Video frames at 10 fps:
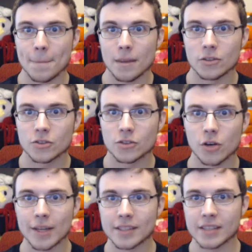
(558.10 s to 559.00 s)

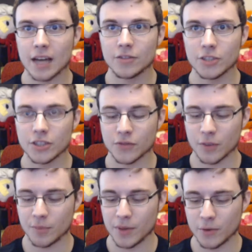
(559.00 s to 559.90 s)
So it's kind of just for
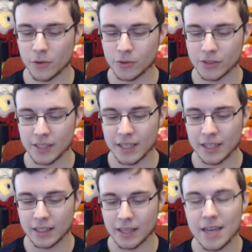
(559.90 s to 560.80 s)
the people whose
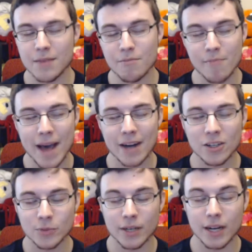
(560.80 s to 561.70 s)
seating, it
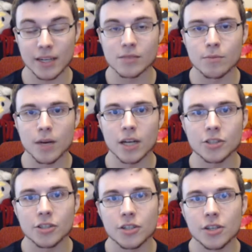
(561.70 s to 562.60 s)
matters but not as much